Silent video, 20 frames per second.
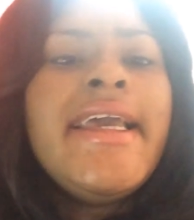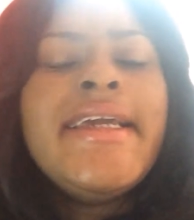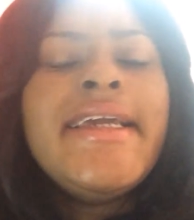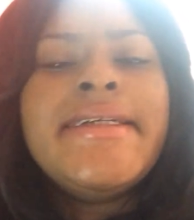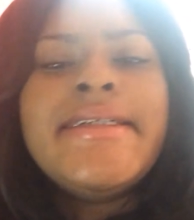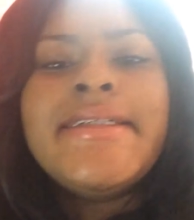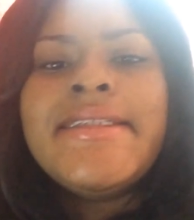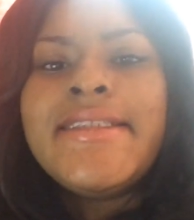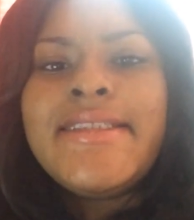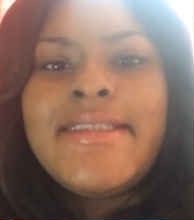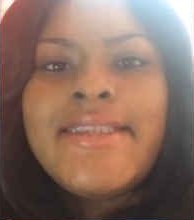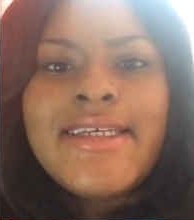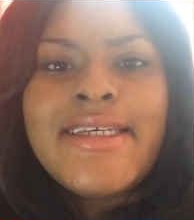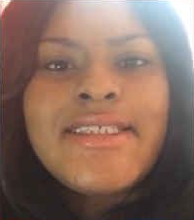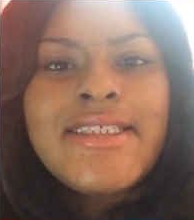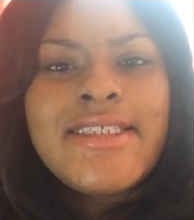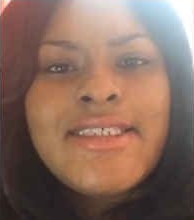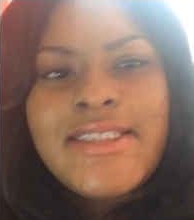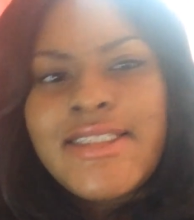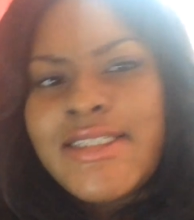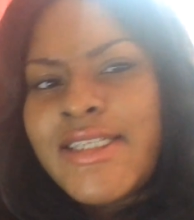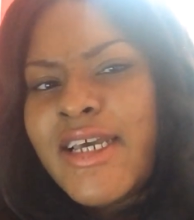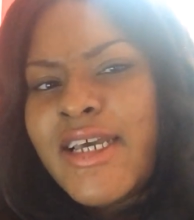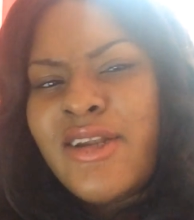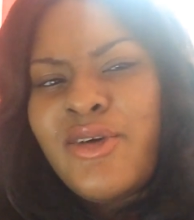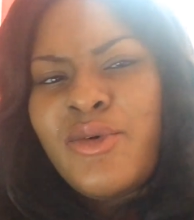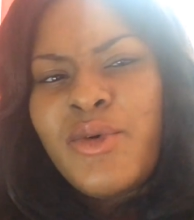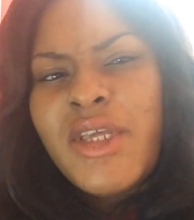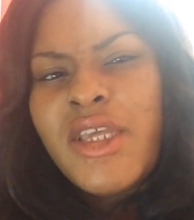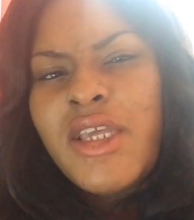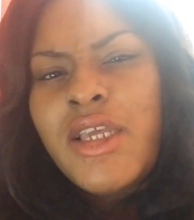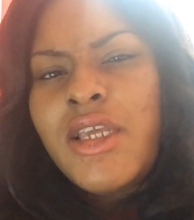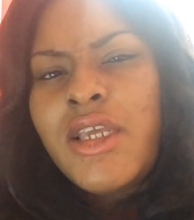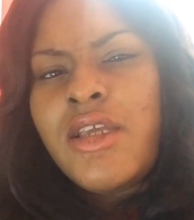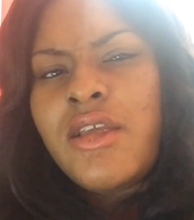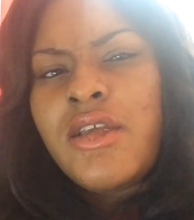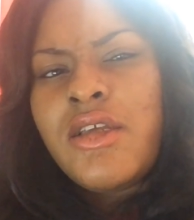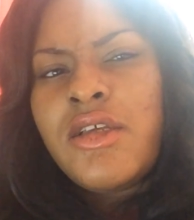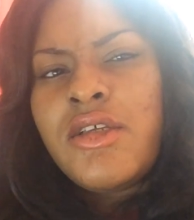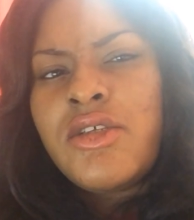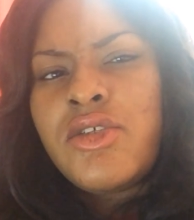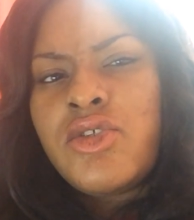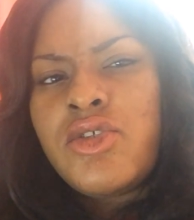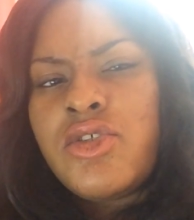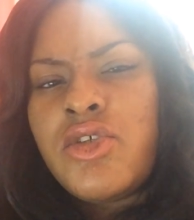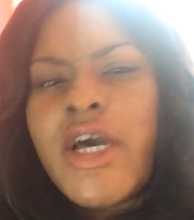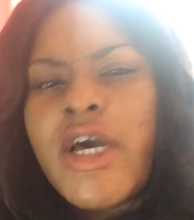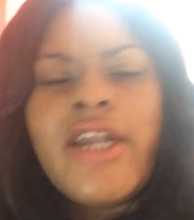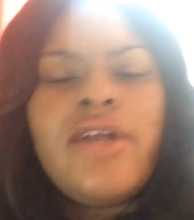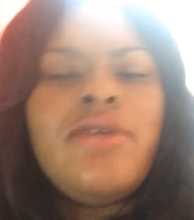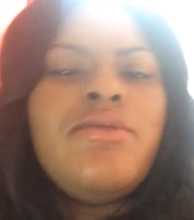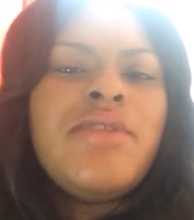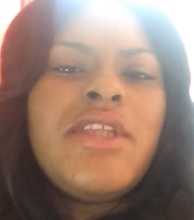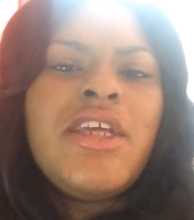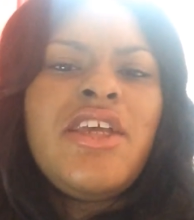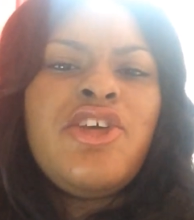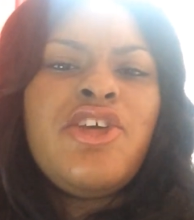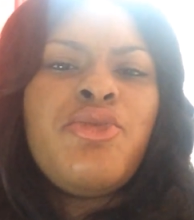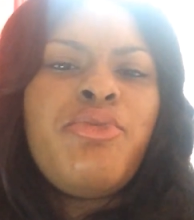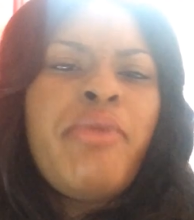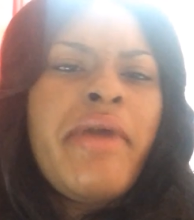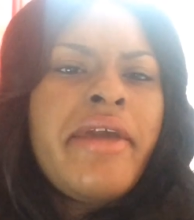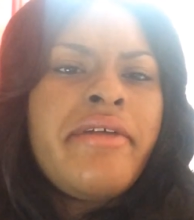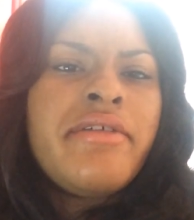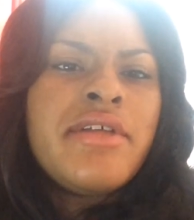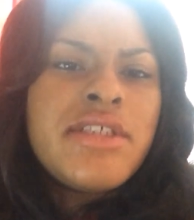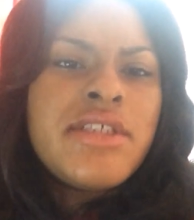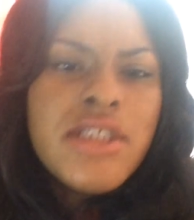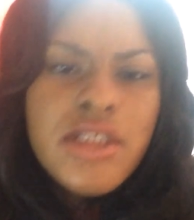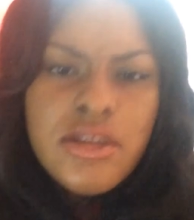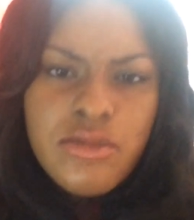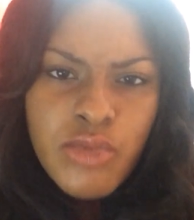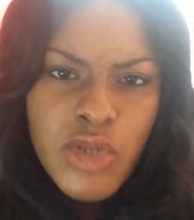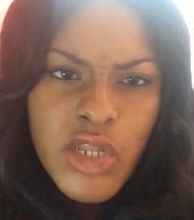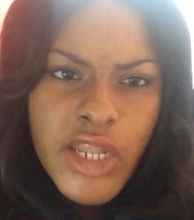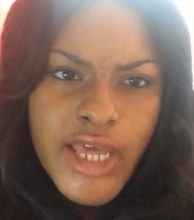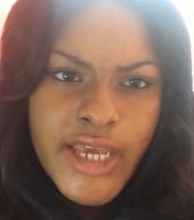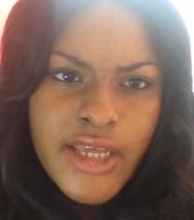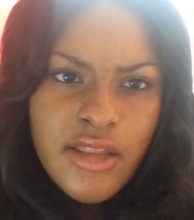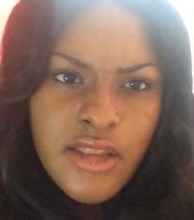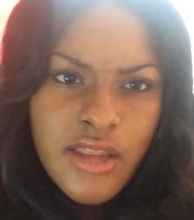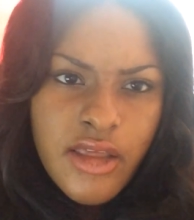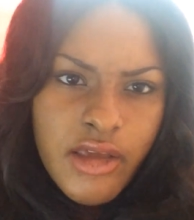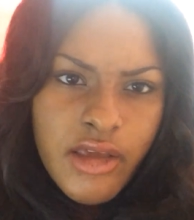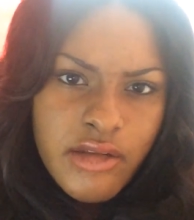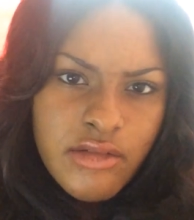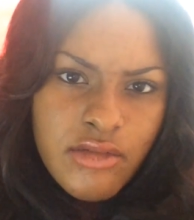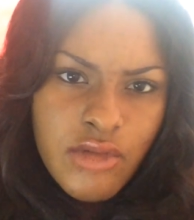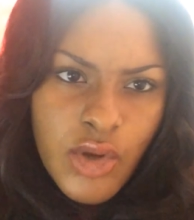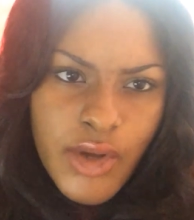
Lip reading: and that's not okay. So I don't think your parents will like that.